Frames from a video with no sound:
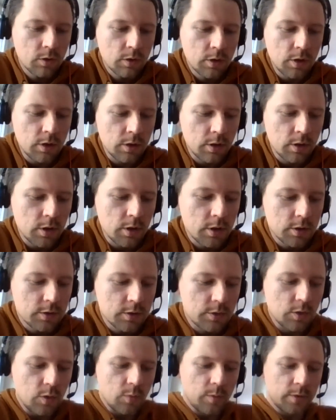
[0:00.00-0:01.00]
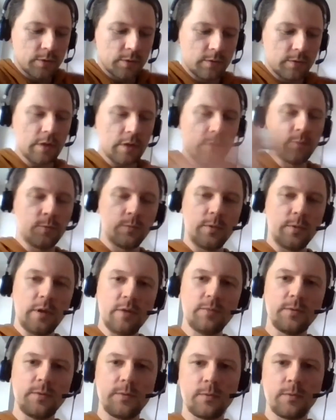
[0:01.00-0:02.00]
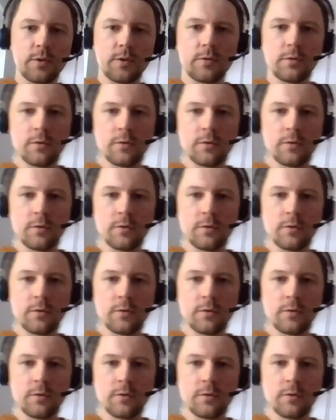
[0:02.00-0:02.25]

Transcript: Okay, so what if we want